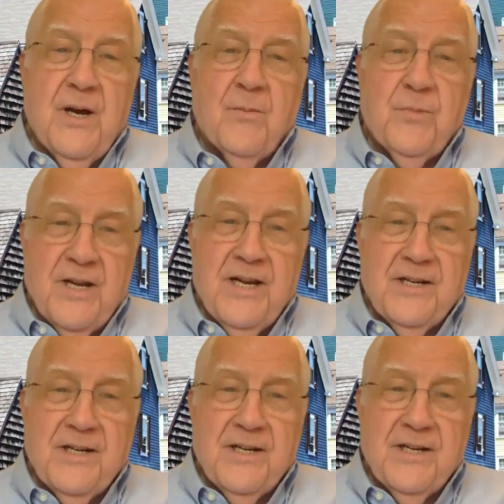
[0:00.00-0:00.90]
a
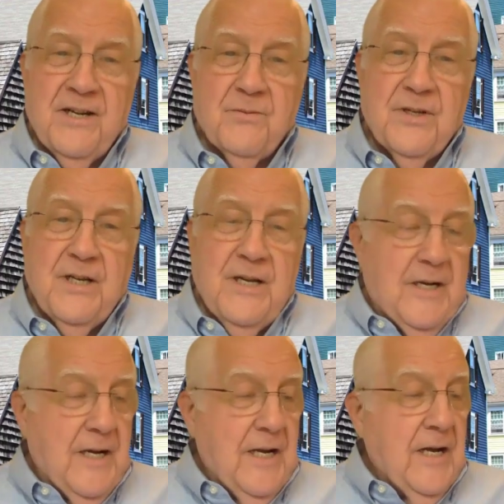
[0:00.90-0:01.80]
planned gift.
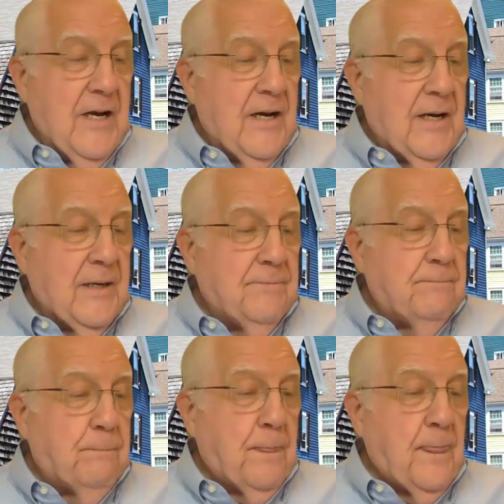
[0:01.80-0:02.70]
Um,